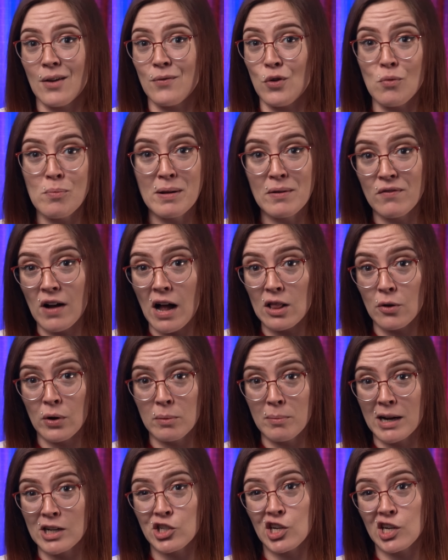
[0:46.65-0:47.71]
If you've been following
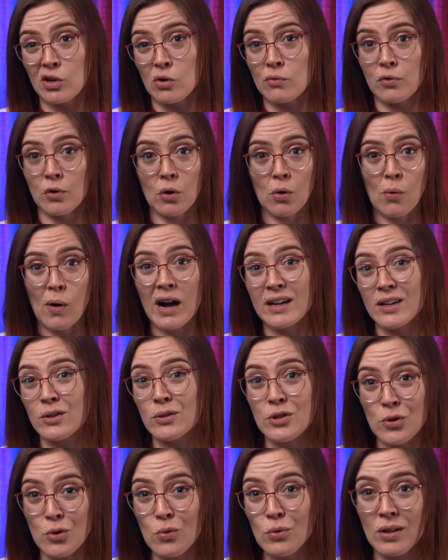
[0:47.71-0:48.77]
my channel for a while,
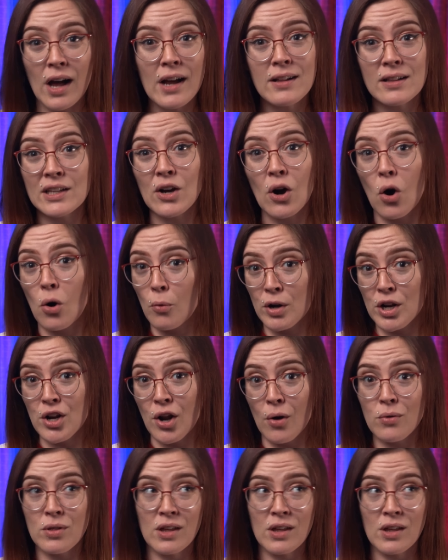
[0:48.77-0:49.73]
you likely already know